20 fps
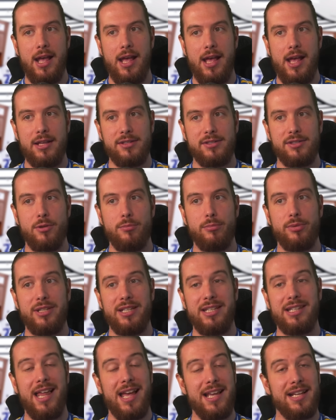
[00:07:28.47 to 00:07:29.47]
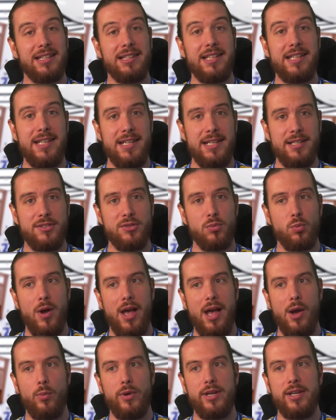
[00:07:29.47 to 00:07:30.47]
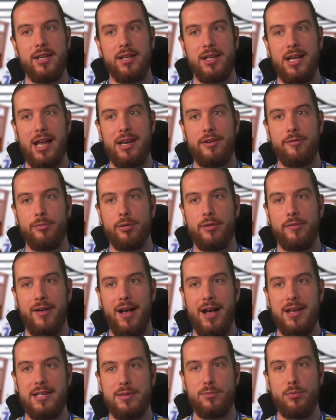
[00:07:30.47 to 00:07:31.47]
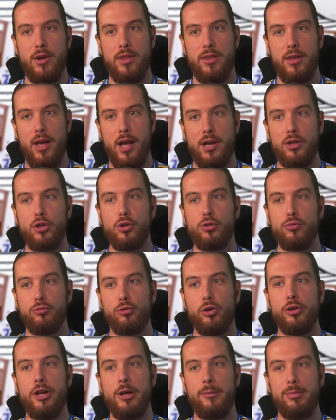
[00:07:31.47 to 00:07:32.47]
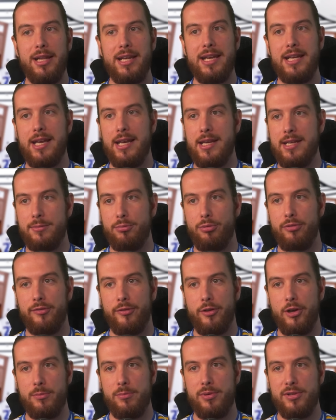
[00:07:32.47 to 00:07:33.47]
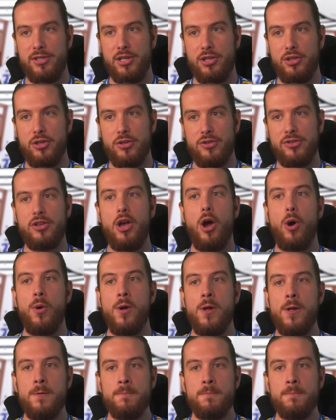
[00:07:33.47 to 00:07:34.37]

at somebody like Leeds, where we can kind of provide him a good run at playing in his preferred position. So